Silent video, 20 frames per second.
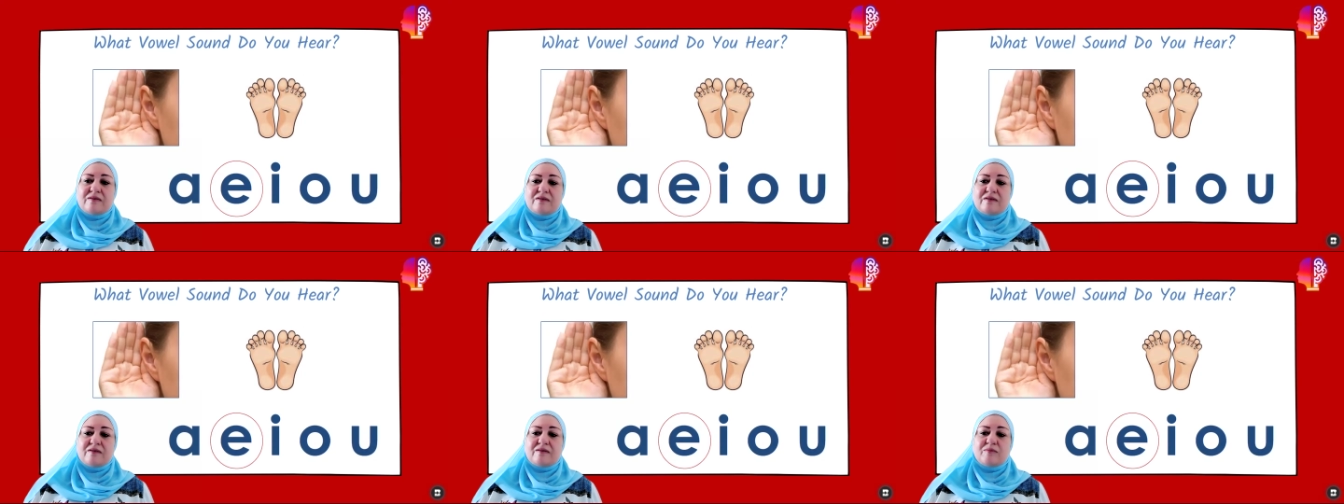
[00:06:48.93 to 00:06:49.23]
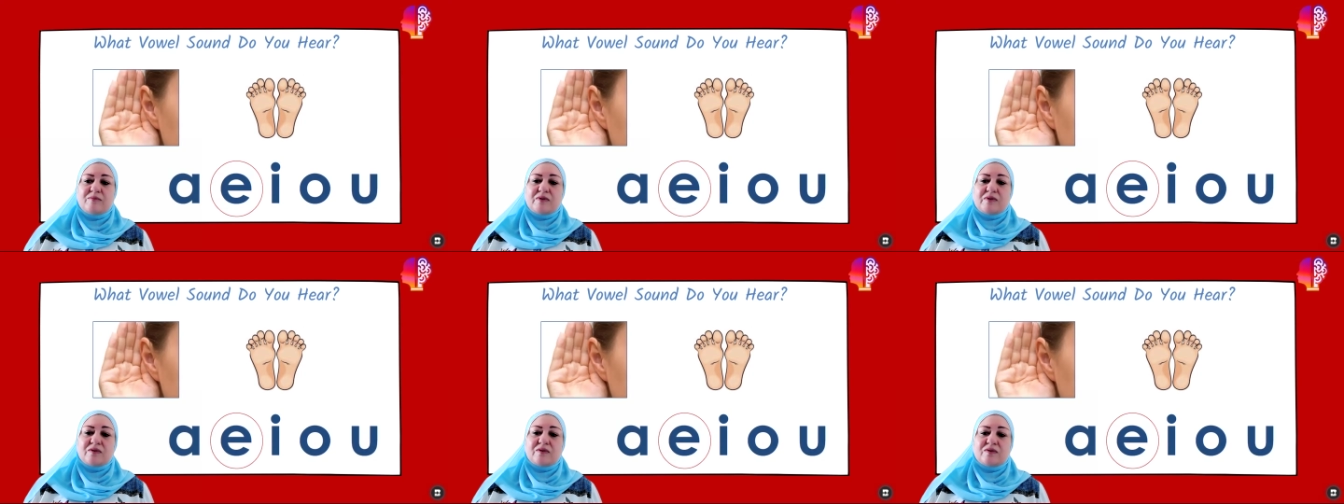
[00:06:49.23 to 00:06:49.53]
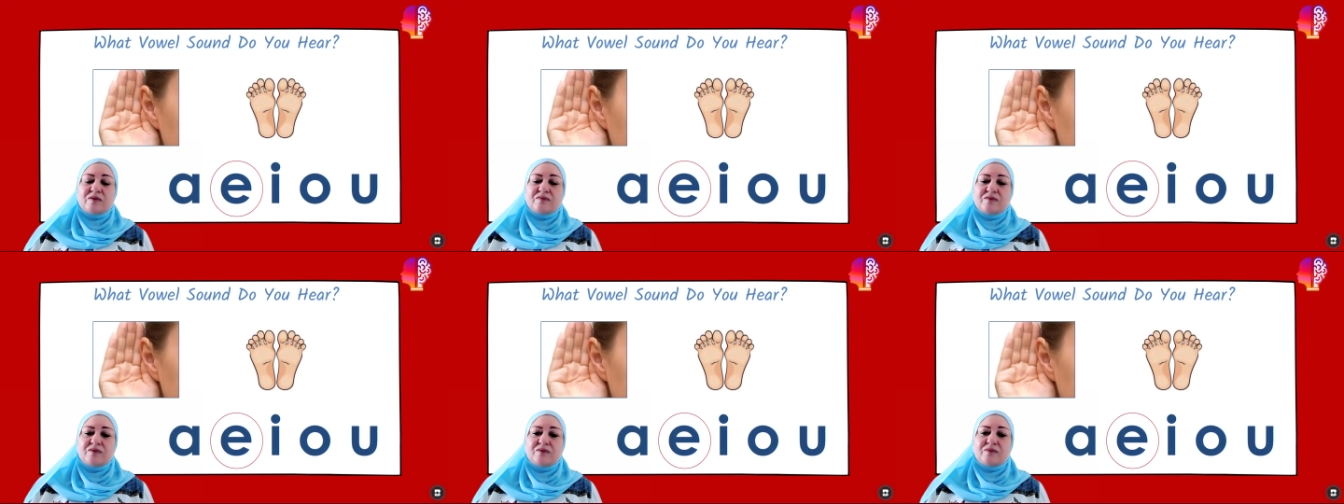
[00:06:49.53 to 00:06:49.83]
in the
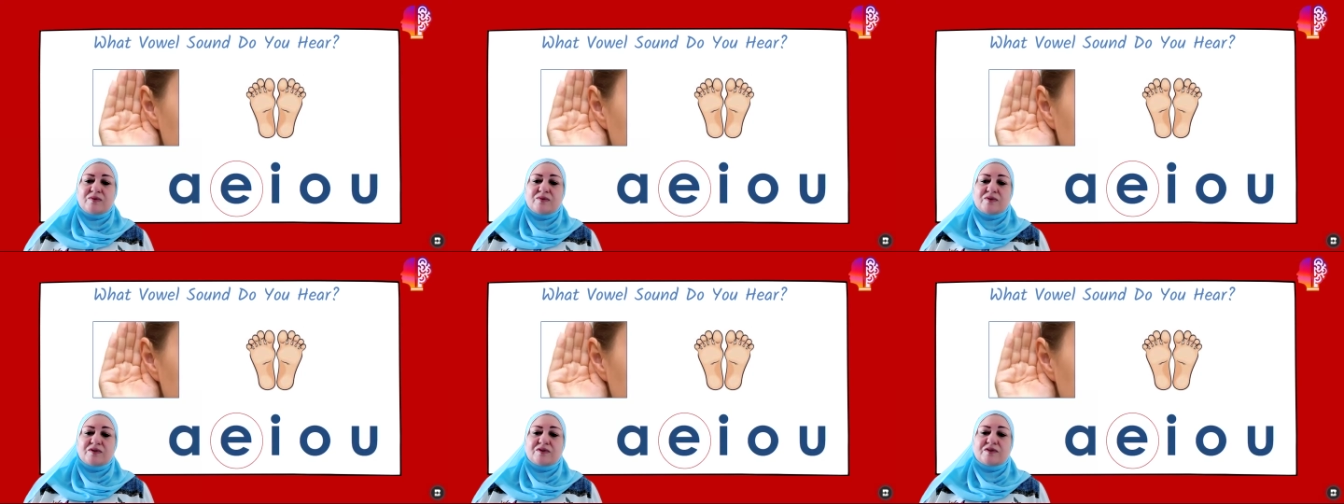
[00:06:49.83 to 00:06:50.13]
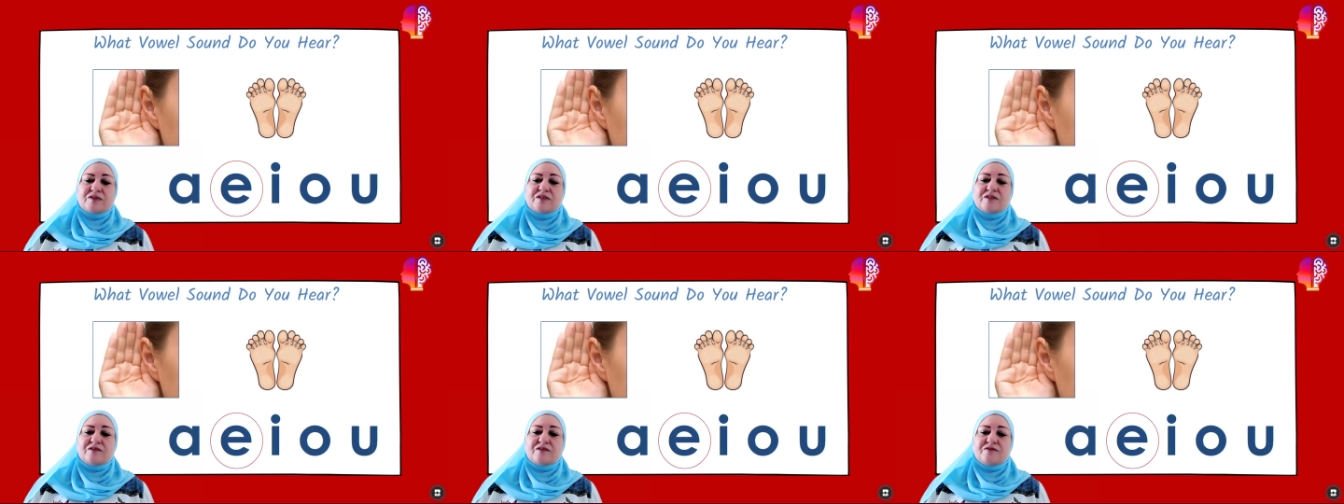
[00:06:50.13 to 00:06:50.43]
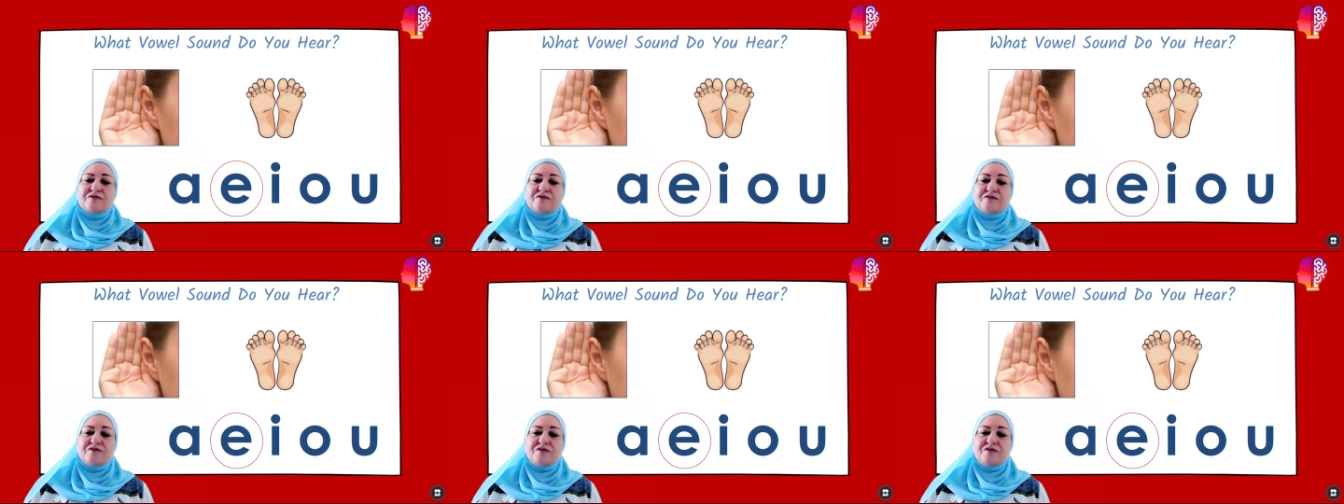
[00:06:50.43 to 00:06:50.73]
middle of the word
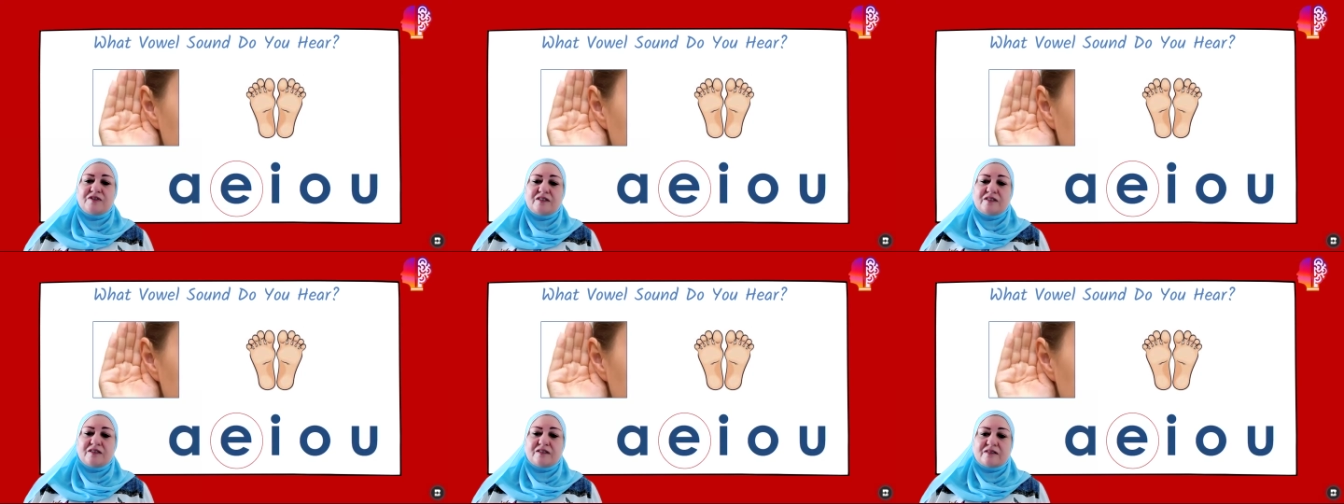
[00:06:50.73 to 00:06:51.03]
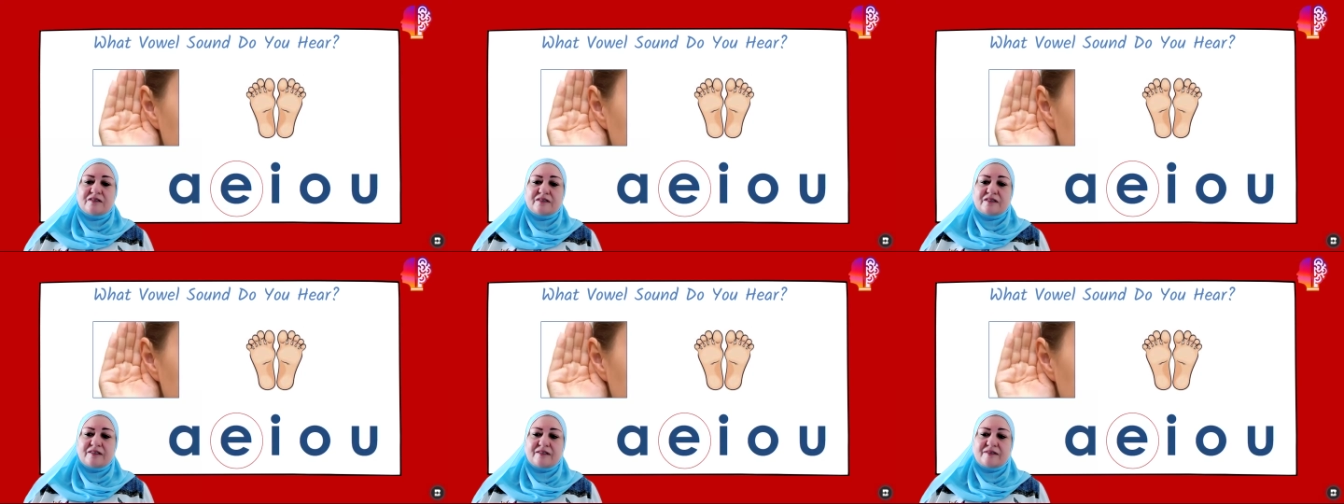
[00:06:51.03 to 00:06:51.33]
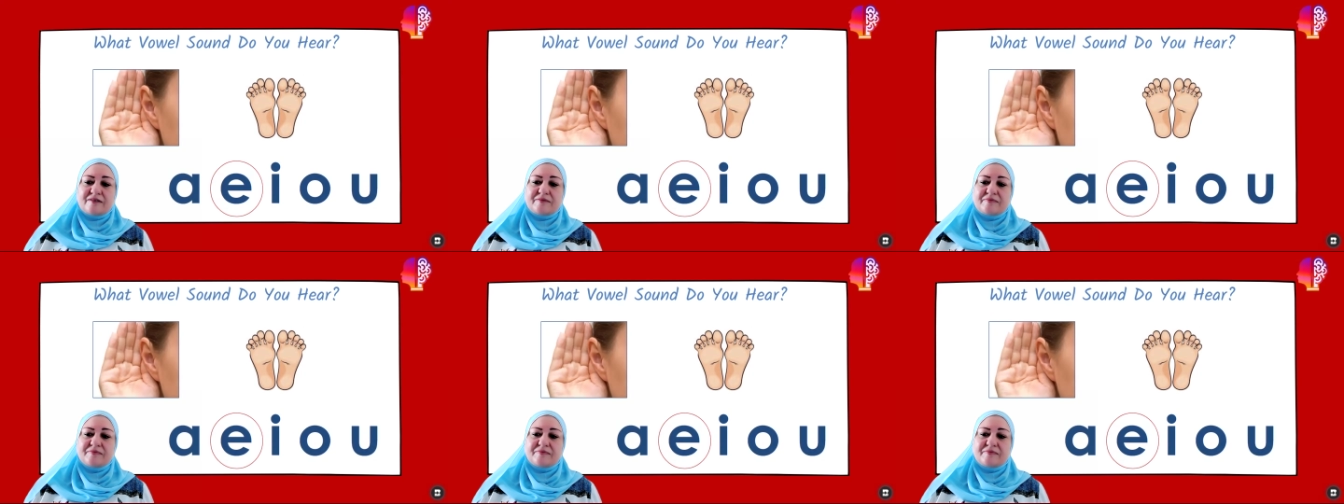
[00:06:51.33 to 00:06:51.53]
feet.